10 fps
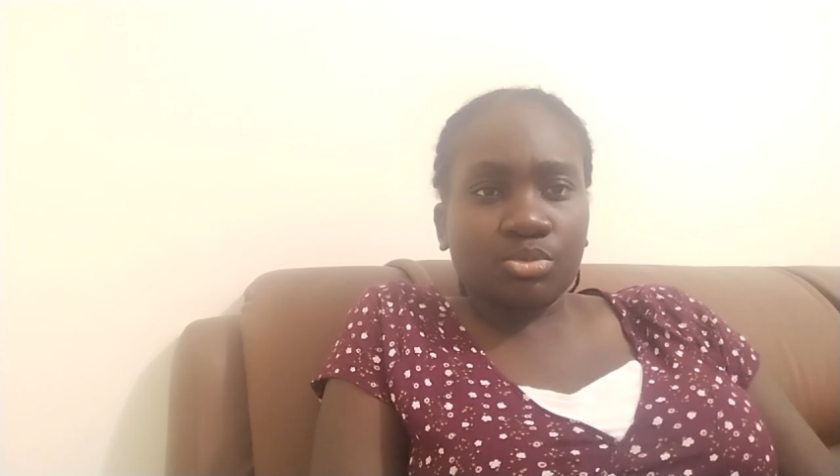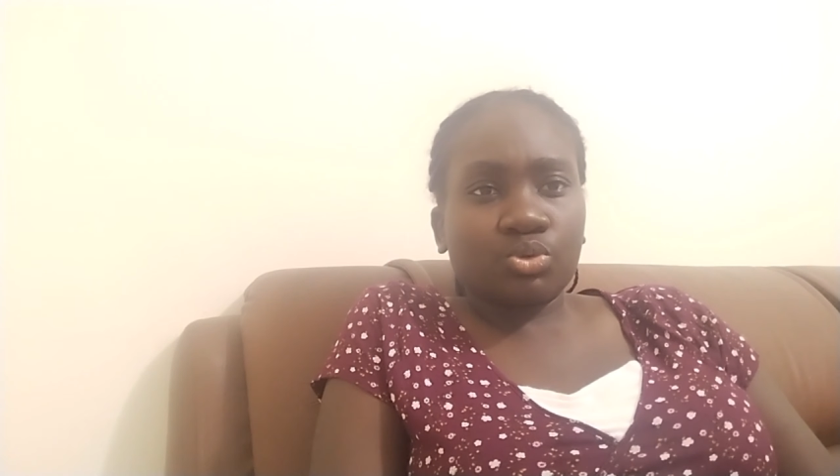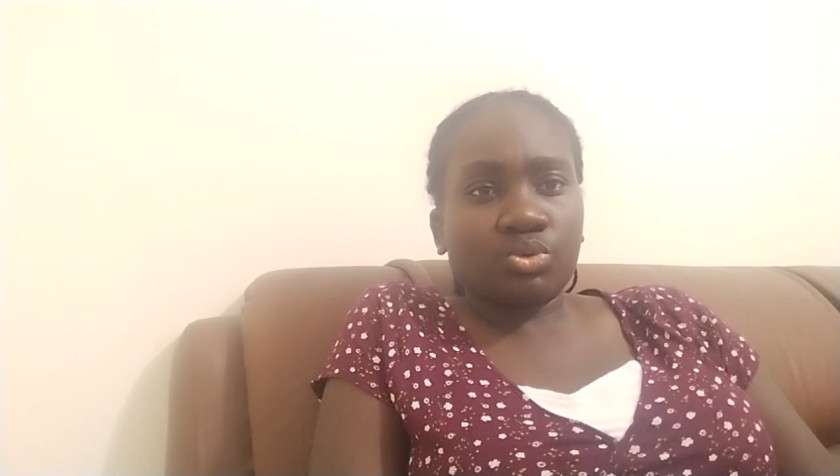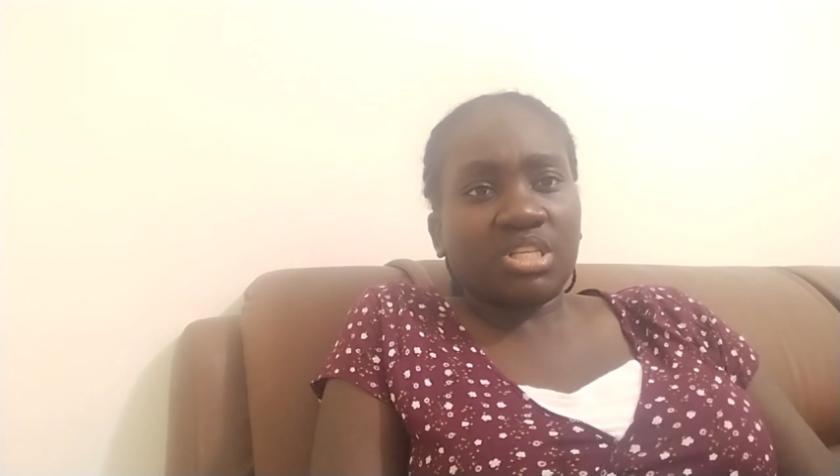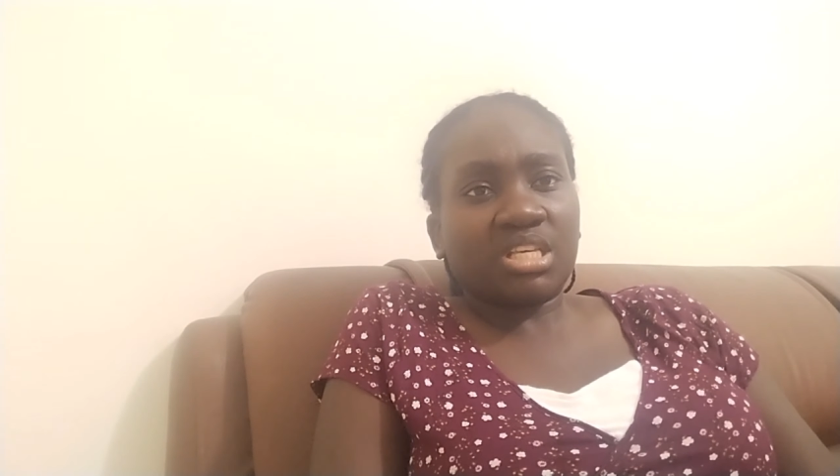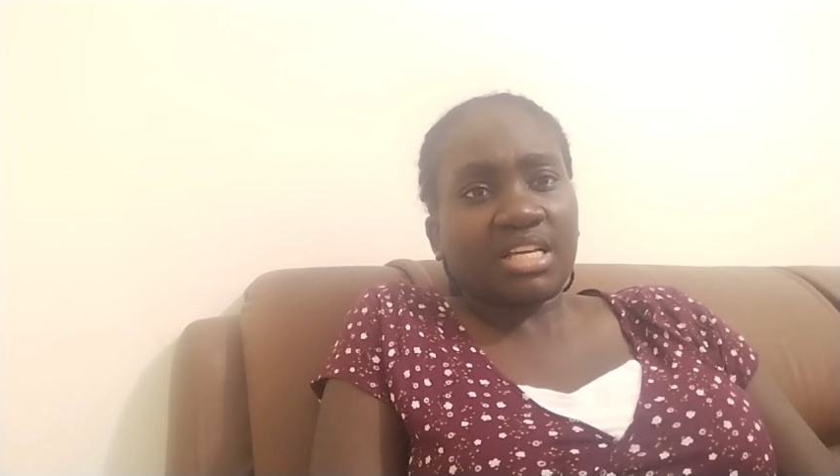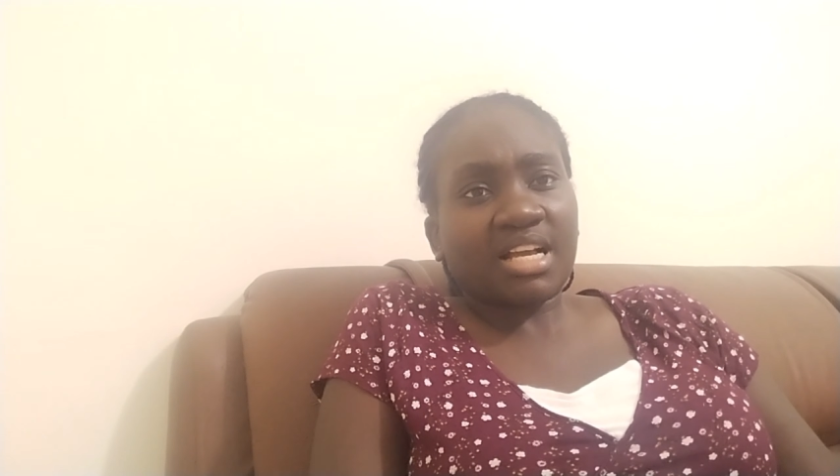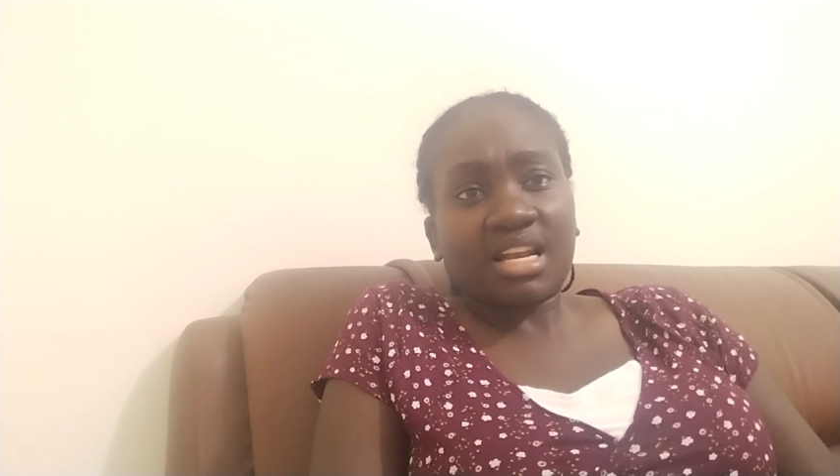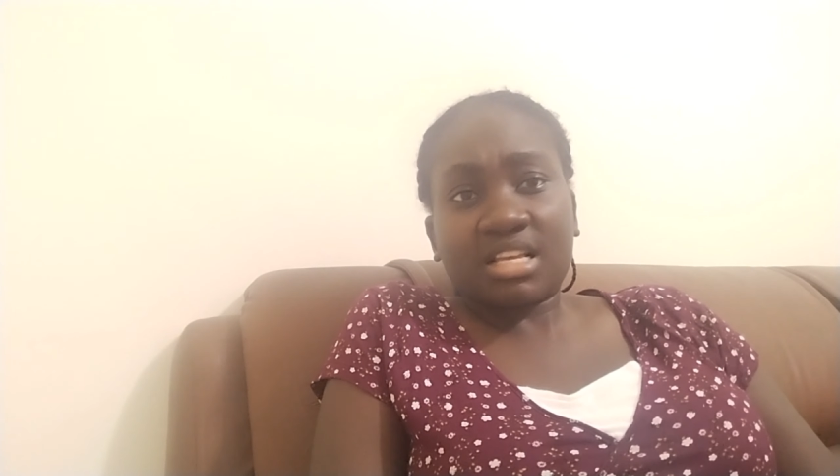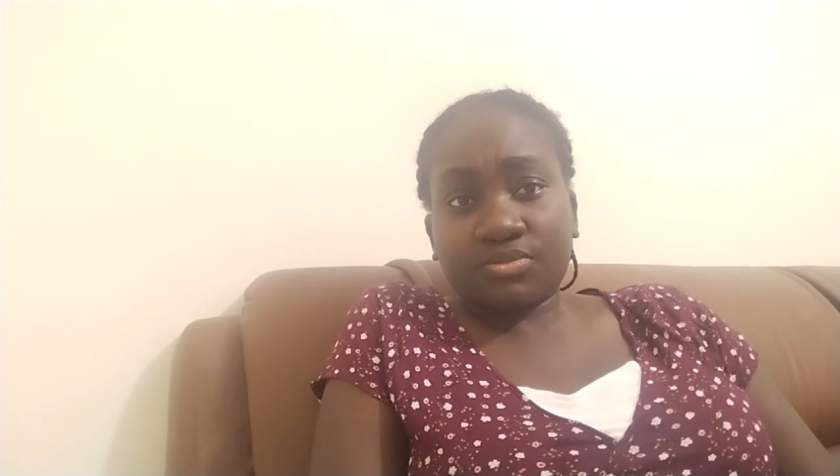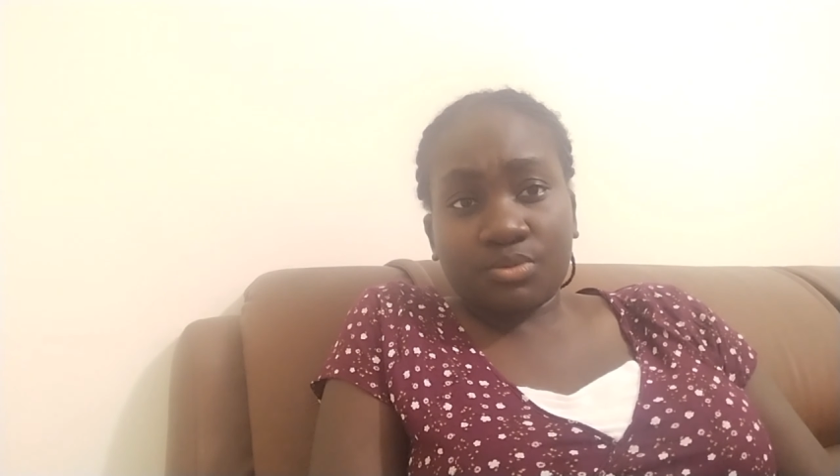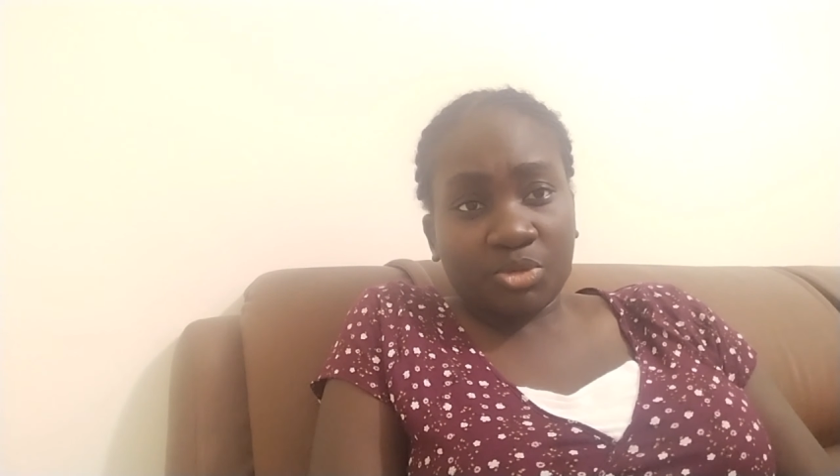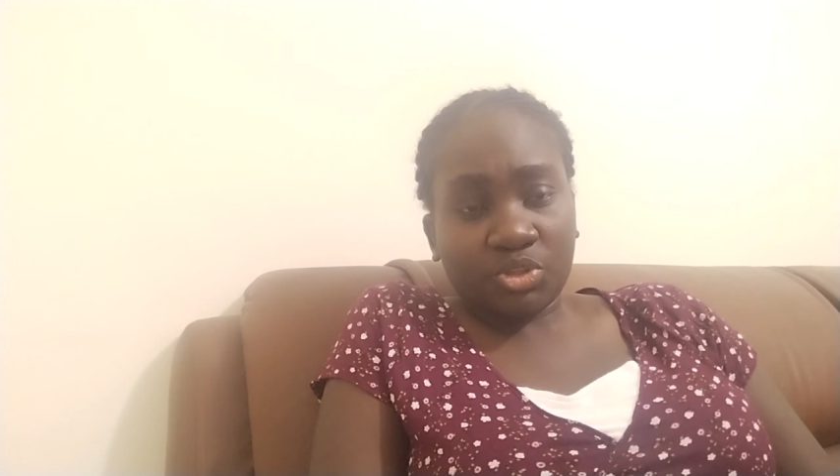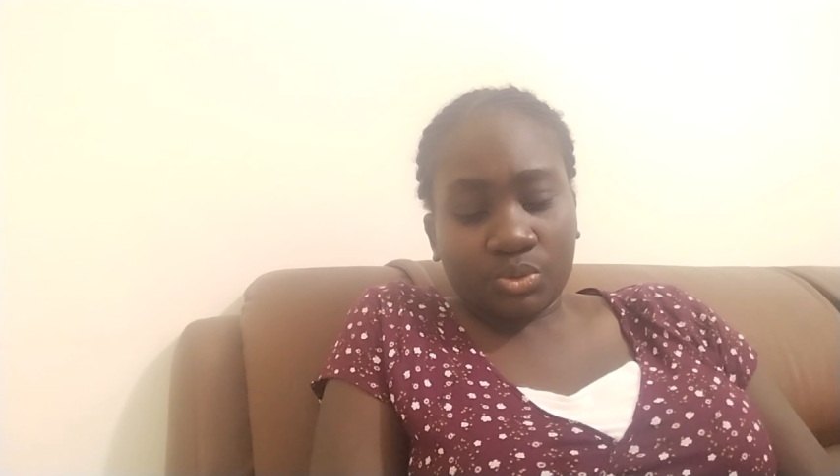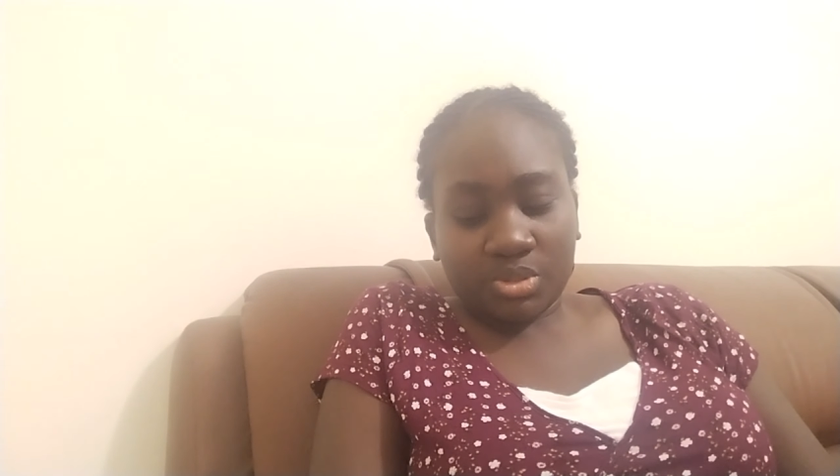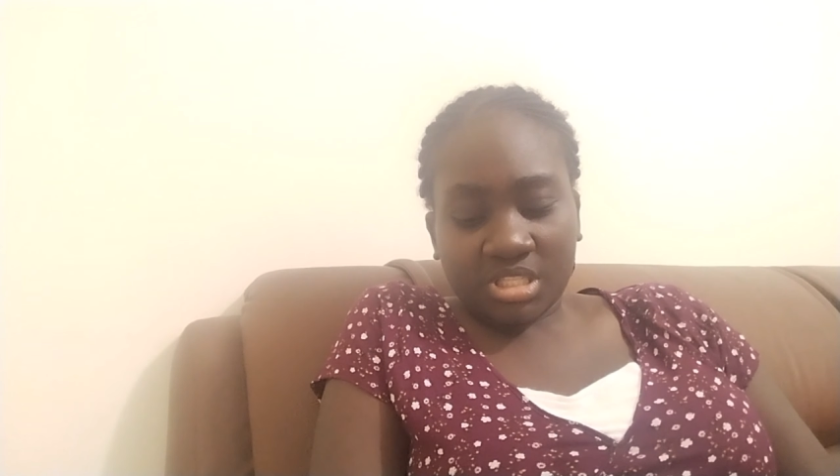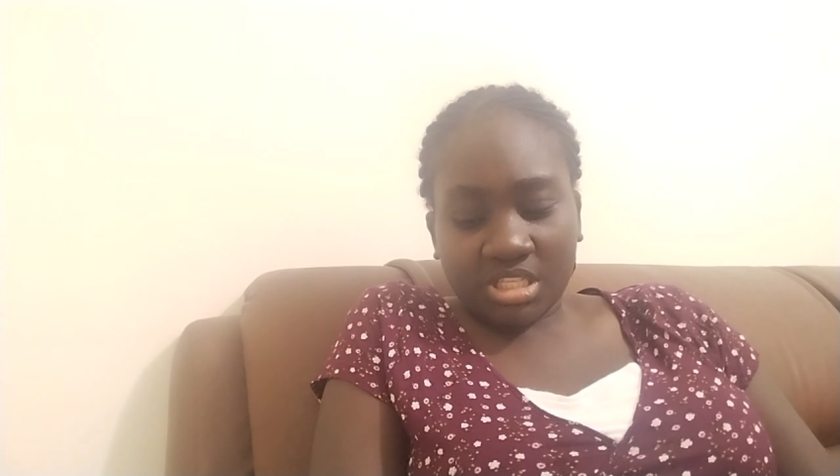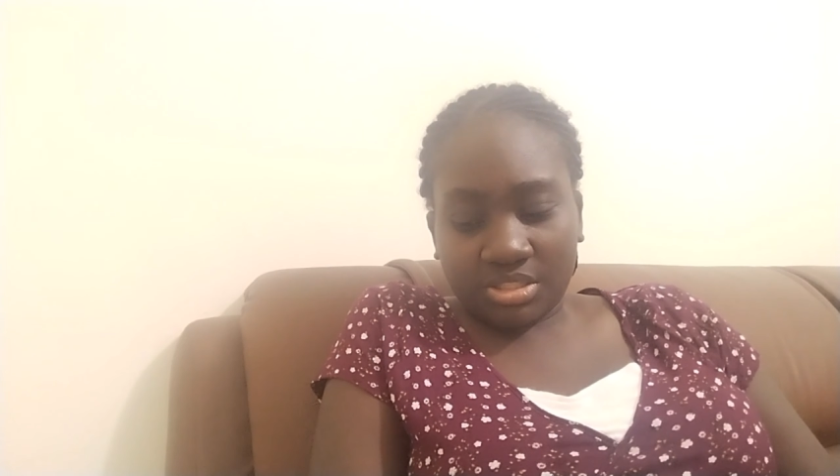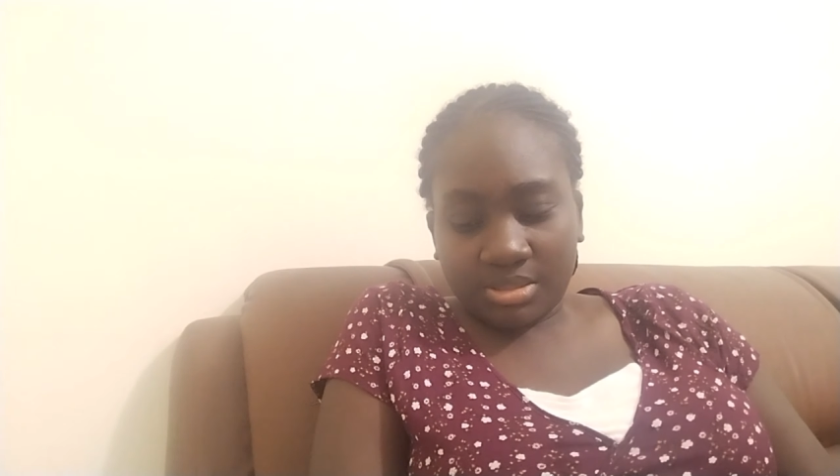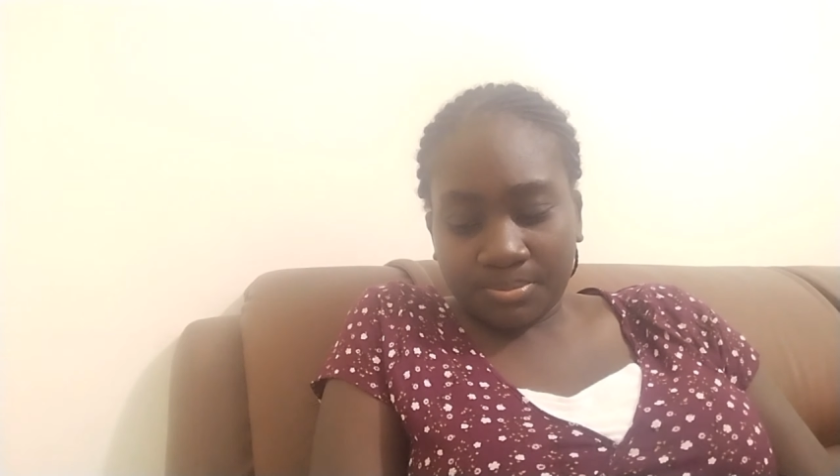to the callus formation stage.